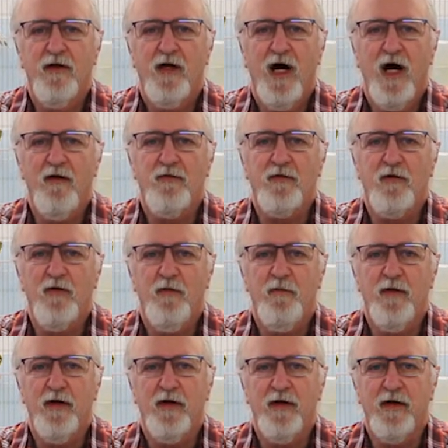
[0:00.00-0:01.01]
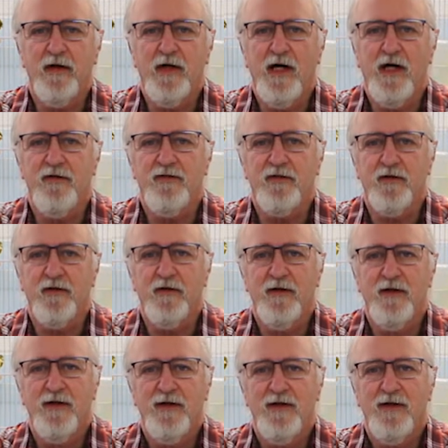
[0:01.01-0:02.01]
After a bit I asked her,
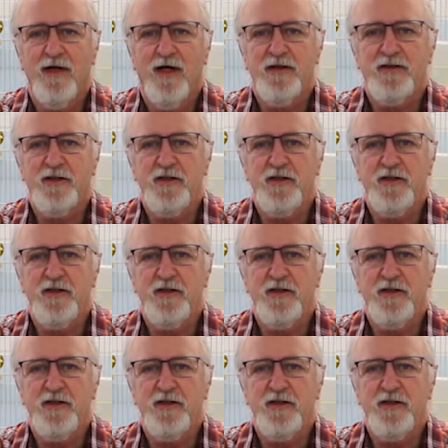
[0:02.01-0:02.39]
had